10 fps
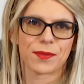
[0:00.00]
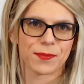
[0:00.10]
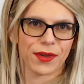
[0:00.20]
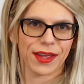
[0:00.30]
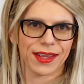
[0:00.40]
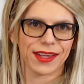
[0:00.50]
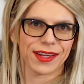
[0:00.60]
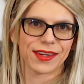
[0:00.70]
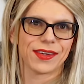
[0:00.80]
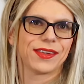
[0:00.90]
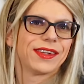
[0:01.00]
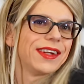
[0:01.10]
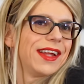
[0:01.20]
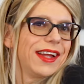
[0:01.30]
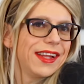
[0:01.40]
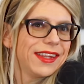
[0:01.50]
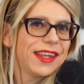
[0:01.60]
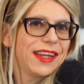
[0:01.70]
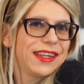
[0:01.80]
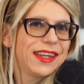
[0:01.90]
But hey ho,
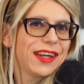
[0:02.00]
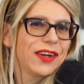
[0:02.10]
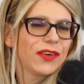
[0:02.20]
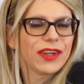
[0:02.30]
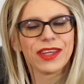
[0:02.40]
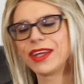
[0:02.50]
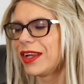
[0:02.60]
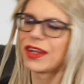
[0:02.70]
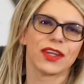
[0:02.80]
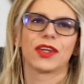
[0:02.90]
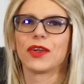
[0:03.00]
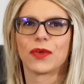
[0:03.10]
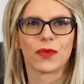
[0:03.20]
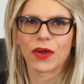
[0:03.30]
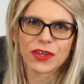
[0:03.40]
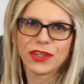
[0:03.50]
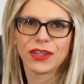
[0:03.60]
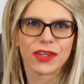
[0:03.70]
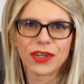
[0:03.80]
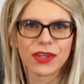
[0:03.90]
there you go. What are you gonna do? What are you
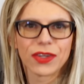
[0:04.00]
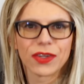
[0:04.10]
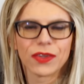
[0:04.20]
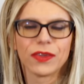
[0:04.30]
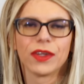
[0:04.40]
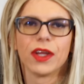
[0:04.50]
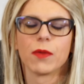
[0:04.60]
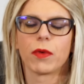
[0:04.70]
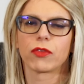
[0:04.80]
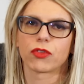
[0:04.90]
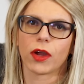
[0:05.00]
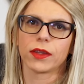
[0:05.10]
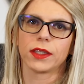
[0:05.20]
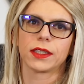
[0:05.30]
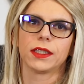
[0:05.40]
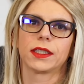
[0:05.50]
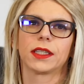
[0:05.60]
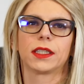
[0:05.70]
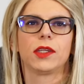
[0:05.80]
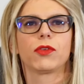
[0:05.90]
gonna do? But I've tried this in
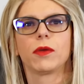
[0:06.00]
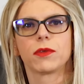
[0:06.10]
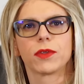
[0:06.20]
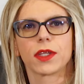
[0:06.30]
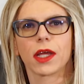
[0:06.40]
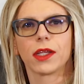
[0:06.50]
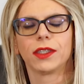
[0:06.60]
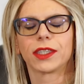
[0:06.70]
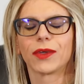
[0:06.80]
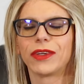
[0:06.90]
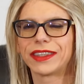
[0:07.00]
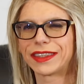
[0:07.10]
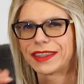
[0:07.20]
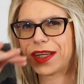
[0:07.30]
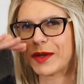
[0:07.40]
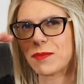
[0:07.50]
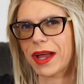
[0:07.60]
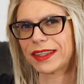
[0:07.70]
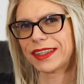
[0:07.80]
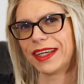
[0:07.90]
60 frames per second, so it's
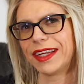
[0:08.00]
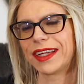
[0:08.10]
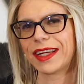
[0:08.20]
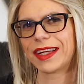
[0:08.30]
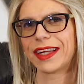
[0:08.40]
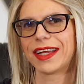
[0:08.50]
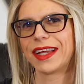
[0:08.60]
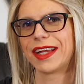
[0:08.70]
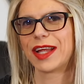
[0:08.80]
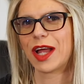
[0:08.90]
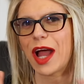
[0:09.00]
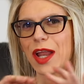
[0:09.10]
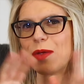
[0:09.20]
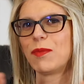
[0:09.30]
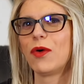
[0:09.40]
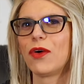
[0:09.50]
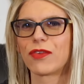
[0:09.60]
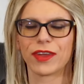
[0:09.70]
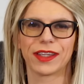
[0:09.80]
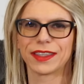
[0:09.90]
cinematic,
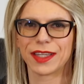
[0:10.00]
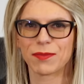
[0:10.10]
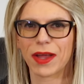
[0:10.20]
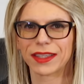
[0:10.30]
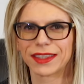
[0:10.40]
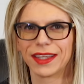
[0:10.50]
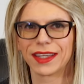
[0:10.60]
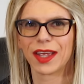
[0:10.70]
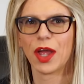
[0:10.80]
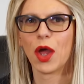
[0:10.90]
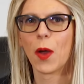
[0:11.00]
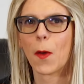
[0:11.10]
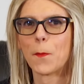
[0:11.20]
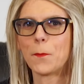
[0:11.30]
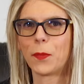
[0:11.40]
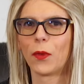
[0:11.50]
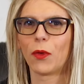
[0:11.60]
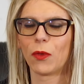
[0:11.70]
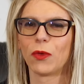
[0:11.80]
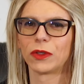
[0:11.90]
anamorphic cinematic, but
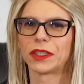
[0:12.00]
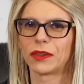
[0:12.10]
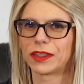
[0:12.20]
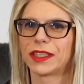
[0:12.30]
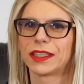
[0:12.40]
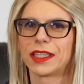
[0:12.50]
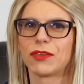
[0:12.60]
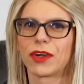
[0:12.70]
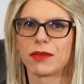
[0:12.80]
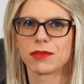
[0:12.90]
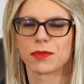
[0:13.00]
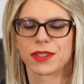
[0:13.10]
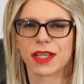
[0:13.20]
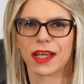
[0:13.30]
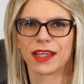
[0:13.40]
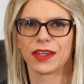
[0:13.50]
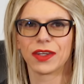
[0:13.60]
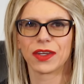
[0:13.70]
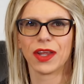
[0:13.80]
also 60 frames per second.